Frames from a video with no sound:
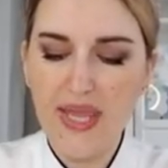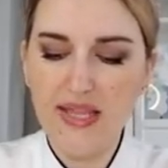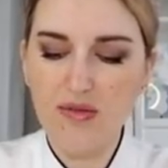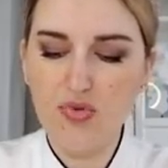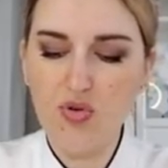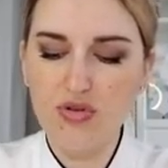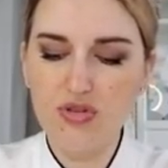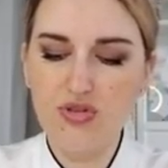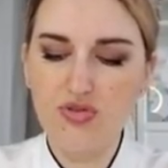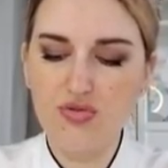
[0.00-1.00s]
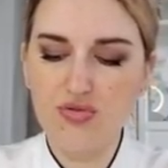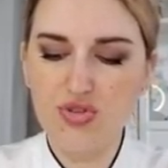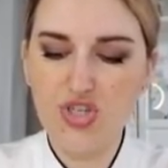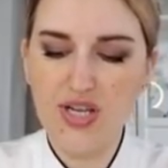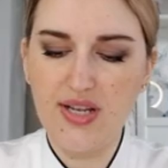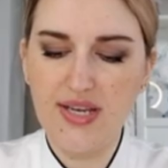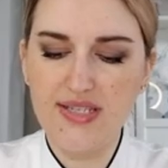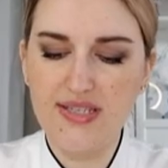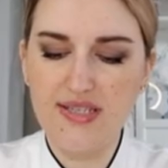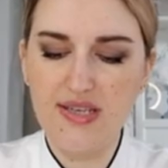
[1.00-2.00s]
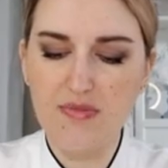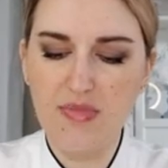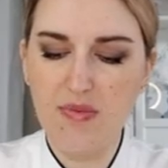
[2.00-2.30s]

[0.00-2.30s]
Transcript: And I'm going to gently steam